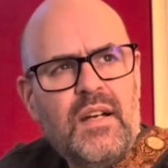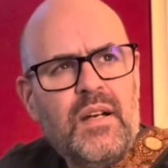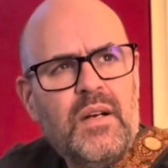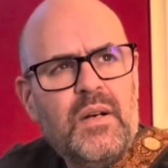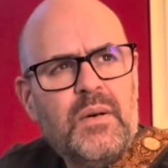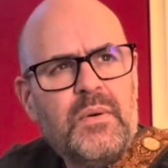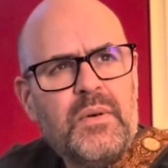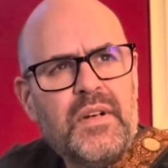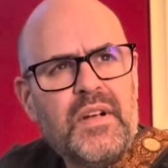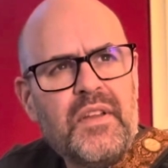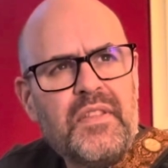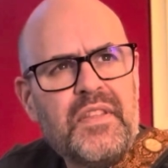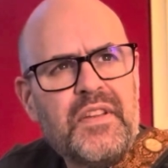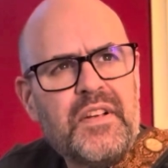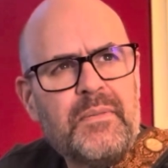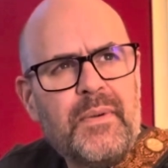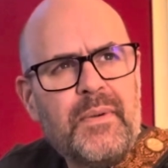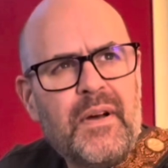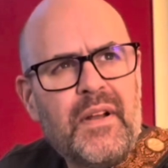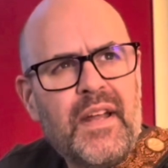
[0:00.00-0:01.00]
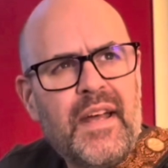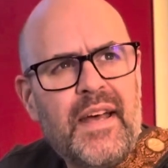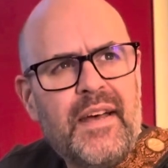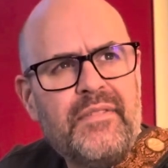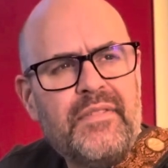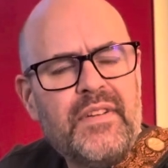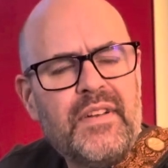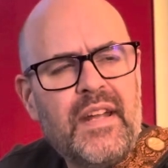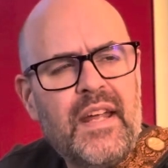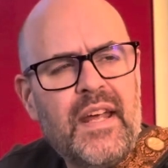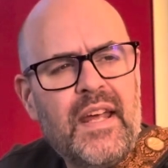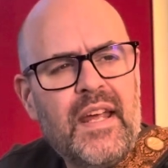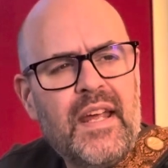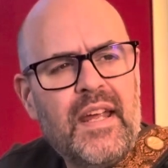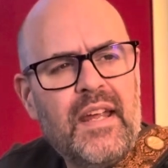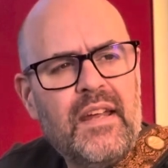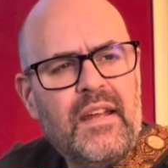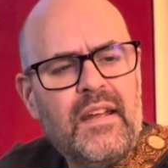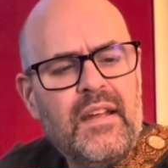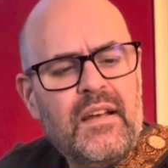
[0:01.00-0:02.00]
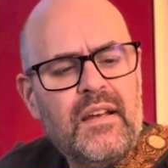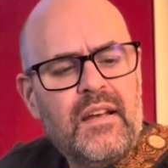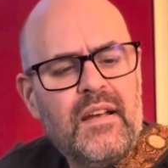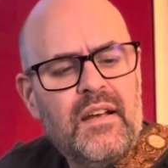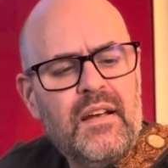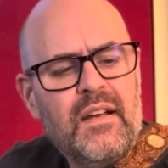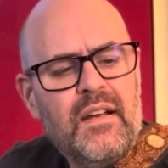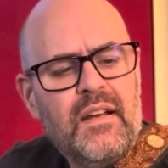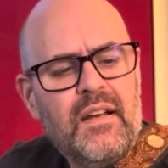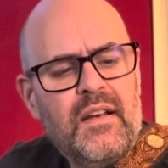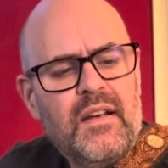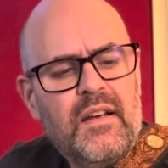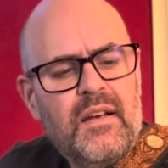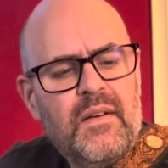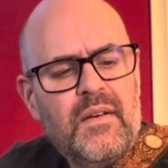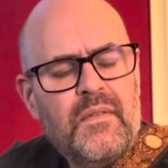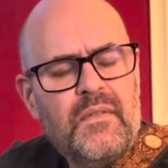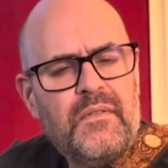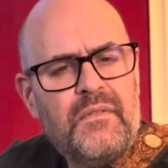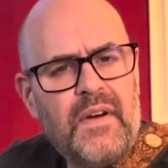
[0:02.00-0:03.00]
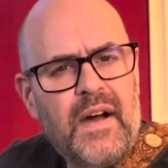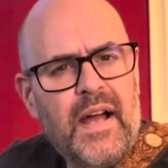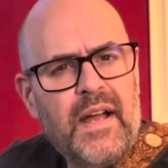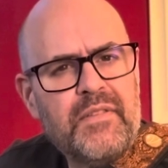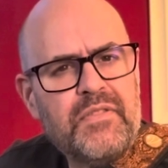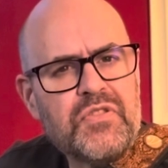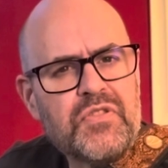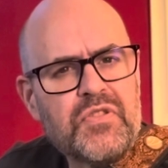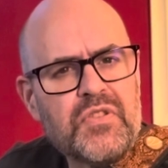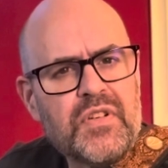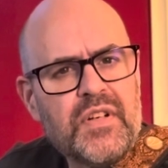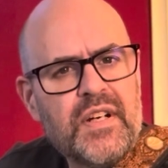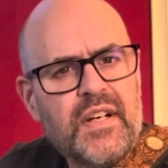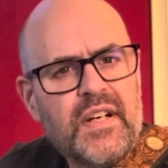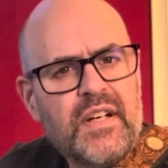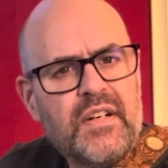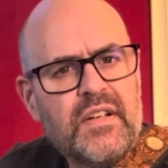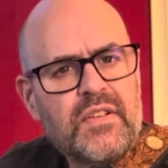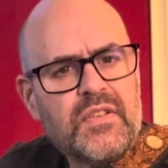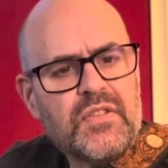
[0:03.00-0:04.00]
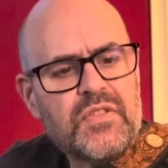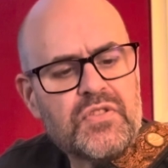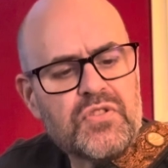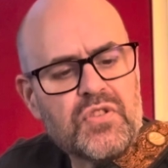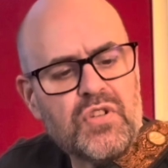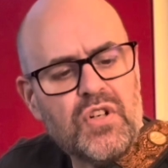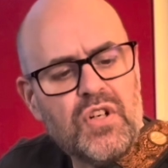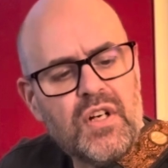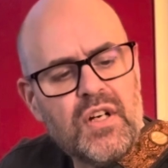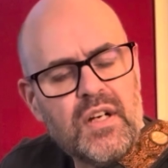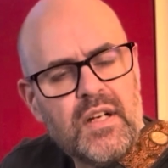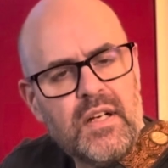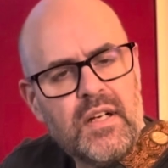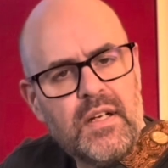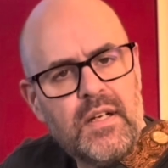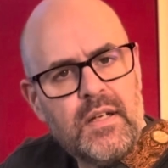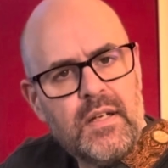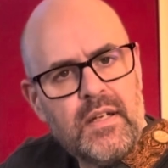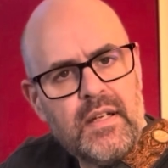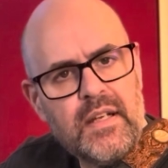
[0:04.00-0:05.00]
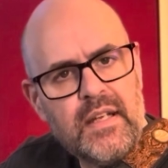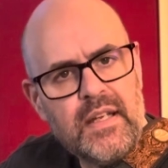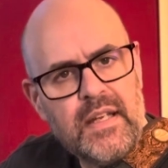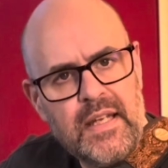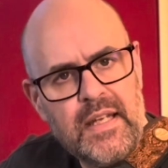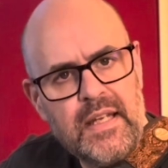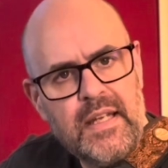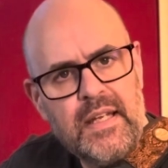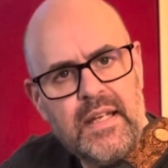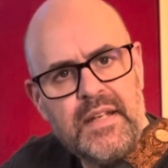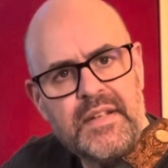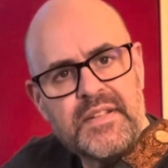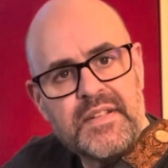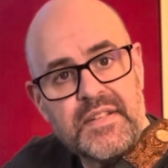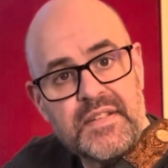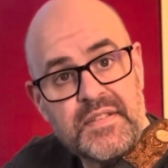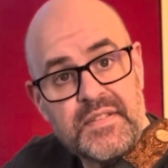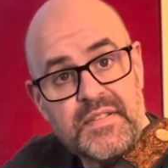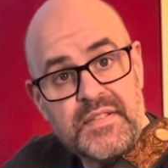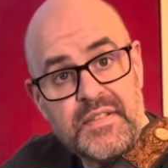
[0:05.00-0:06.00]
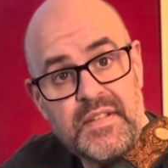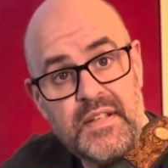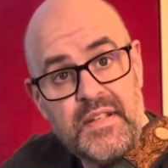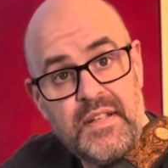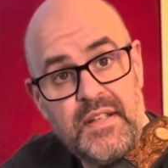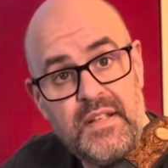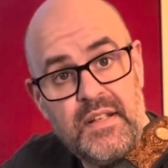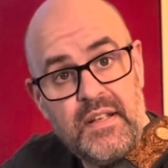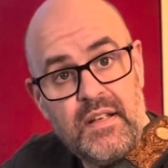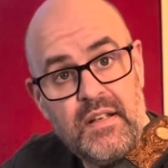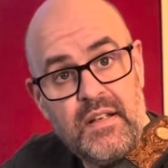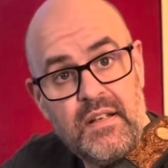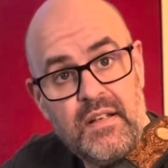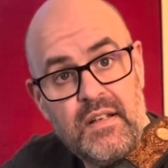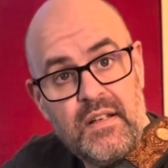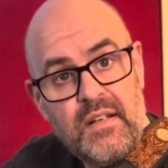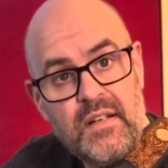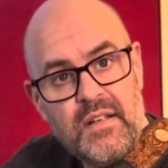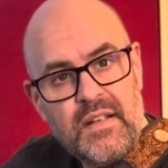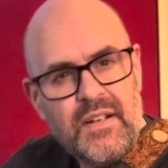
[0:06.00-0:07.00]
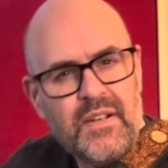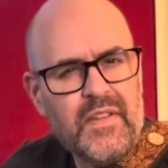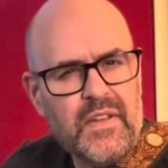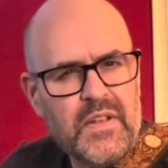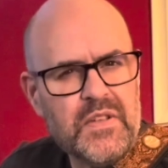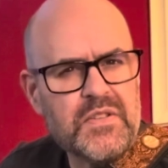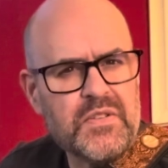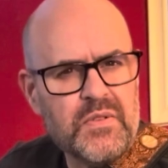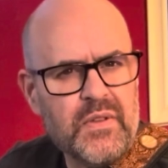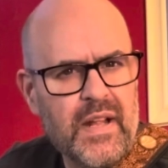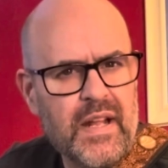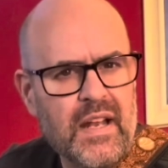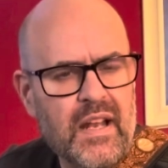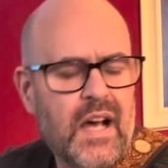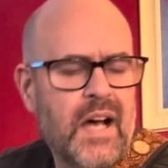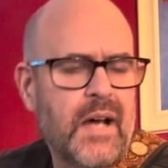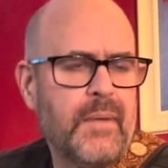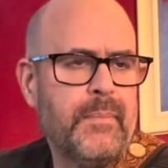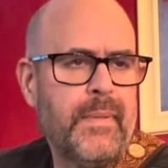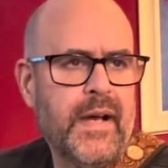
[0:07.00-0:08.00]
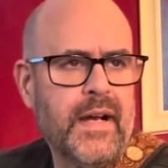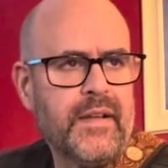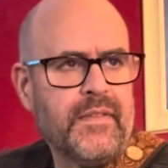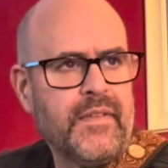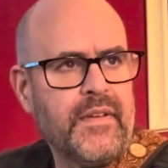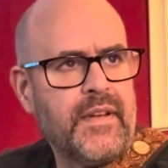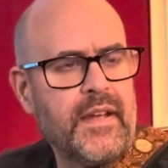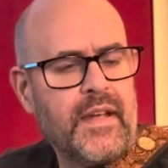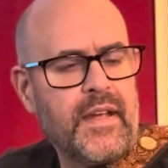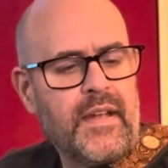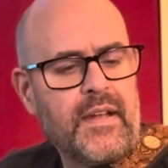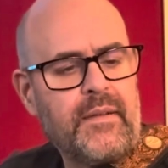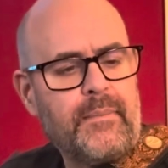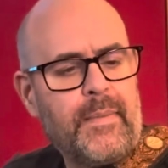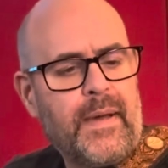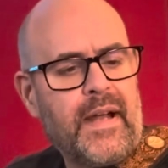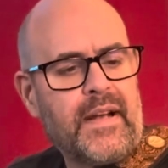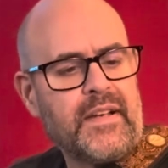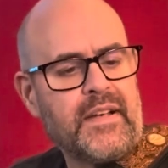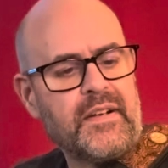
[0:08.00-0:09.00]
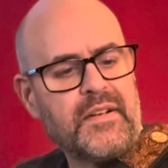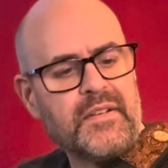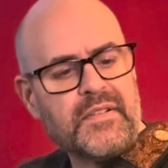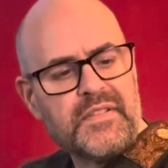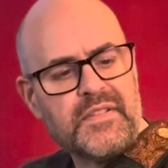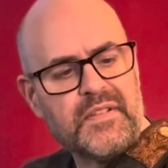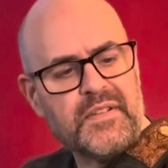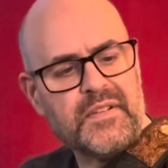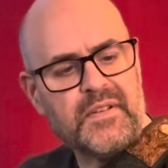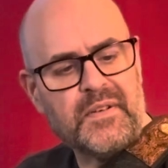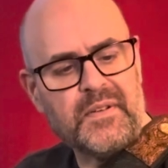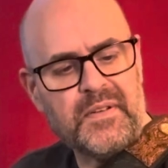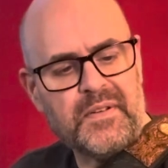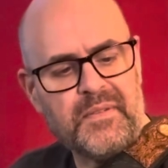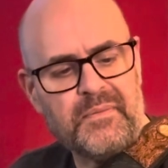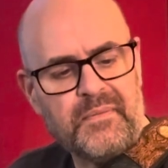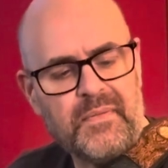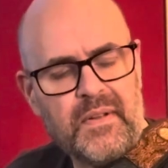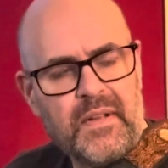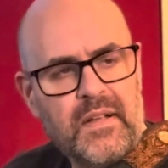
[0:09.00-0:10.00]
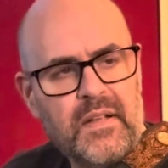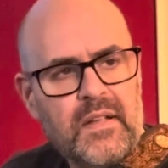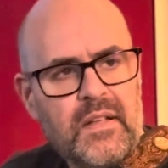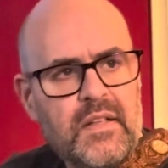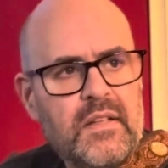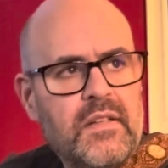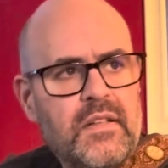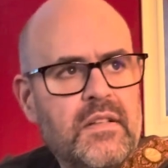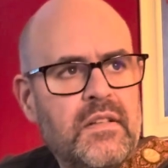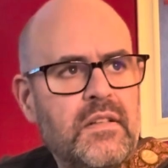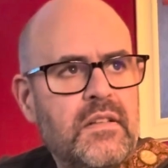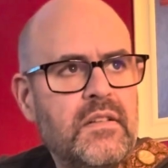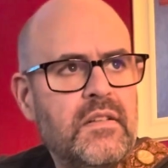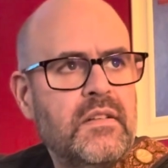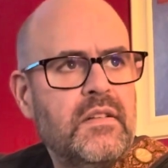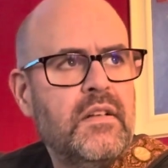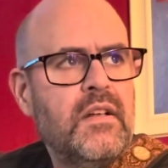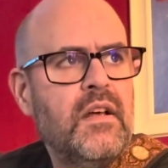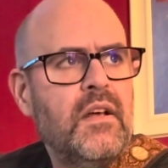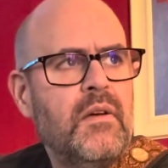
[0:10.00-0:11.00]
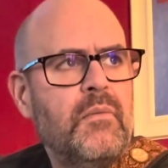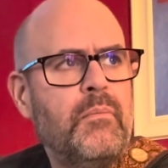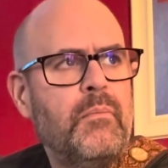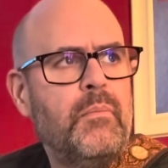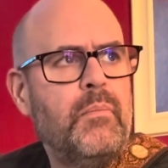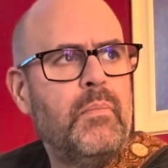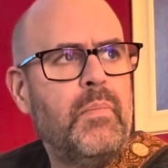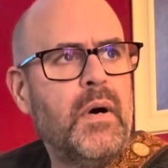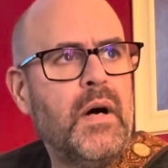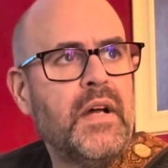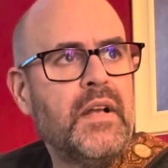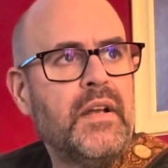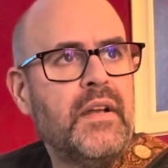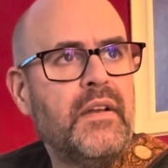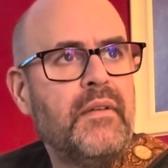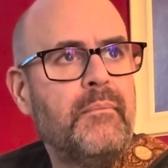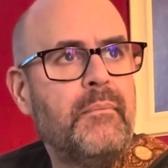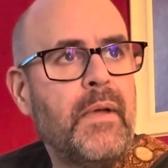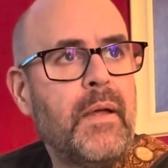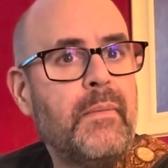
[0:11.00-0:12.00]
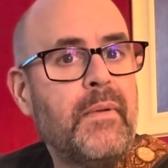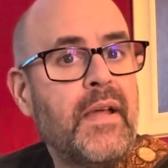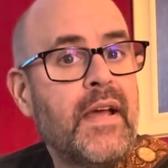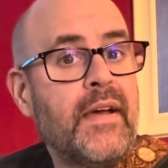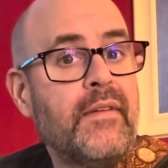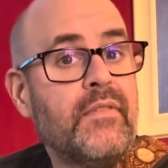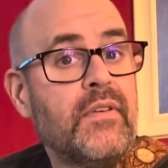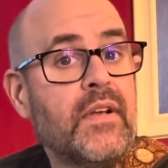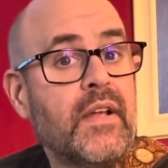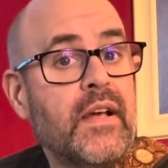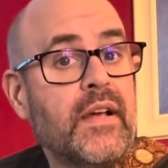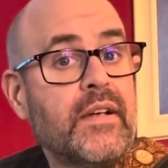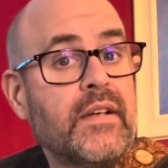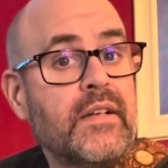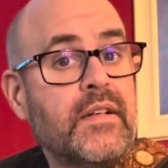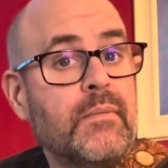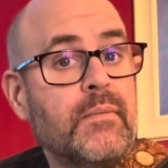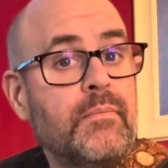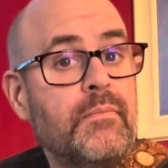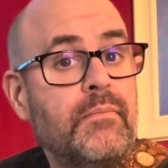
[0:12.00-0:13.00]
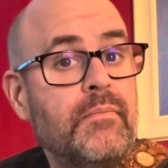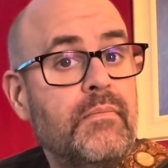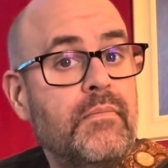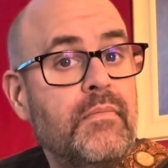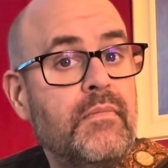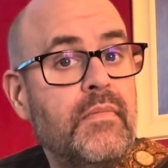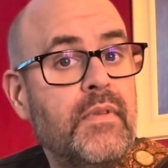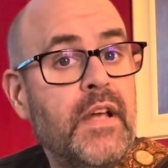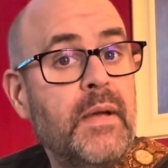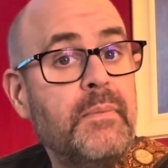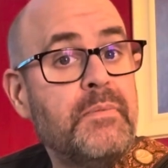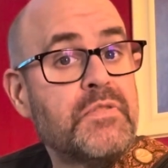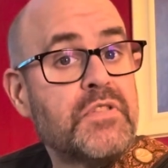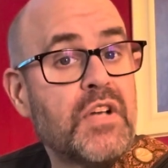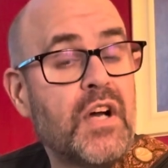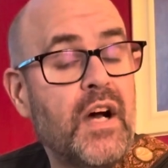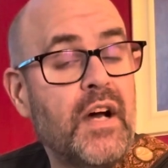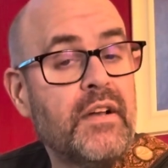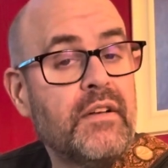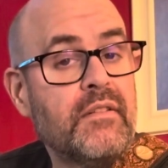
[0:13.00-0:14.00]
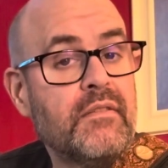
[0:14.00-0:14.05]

what do y'all think about having a 5-string strung E to C? They used to do that a lot back in the day, Matt Garrison and all them. But maybe having like a hip shot